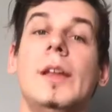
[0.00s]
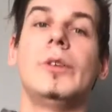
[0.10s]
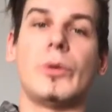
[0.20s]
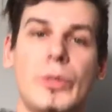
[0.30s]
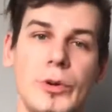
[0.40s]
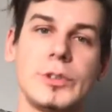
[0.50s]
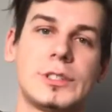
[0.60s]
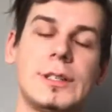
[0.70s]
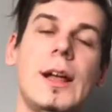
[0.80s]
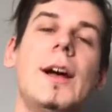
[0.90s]
In your third
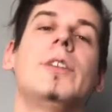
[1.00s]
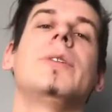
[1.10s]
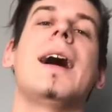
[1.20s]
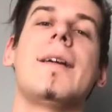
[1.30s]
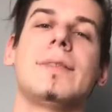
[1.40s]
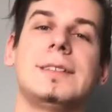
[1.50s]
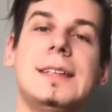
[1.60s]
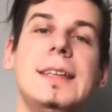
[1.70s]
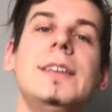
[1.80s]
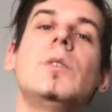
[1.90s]
slot, you have a
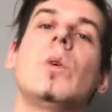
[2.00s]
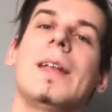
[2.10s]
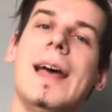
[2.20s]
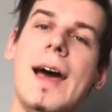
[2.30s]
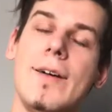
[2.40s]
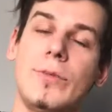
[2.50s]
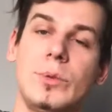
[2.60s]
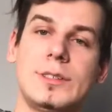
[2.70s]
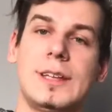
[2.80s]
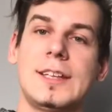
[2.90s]
T or an F,
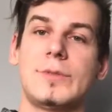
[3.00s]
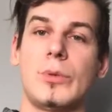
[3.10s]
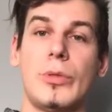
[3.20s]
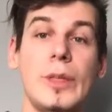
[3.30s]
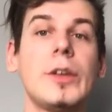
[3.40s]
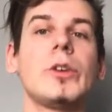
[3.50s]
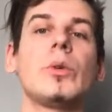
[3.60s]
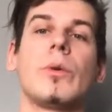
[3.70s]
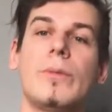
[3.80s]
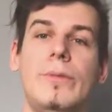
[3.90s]
which stands for thinker or